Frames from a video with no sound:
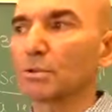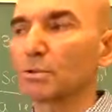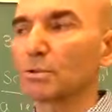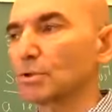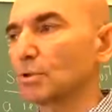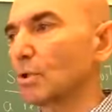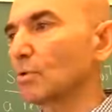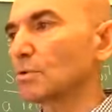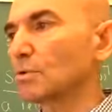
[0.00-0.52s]
You
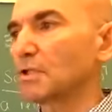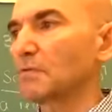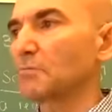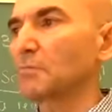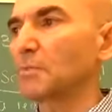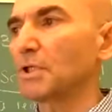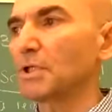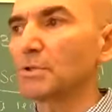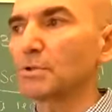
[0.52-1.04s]
don't
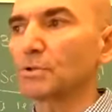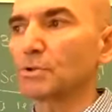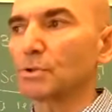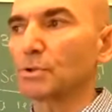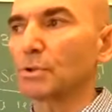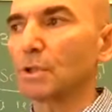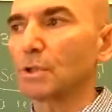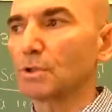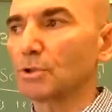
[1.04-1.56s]

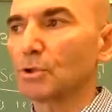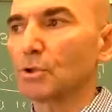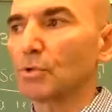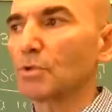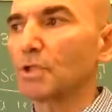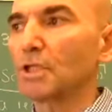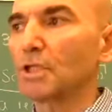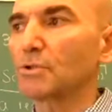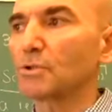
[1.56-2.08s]

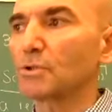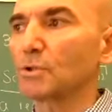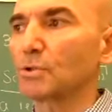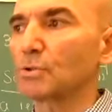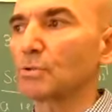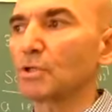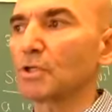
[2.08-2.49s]
need to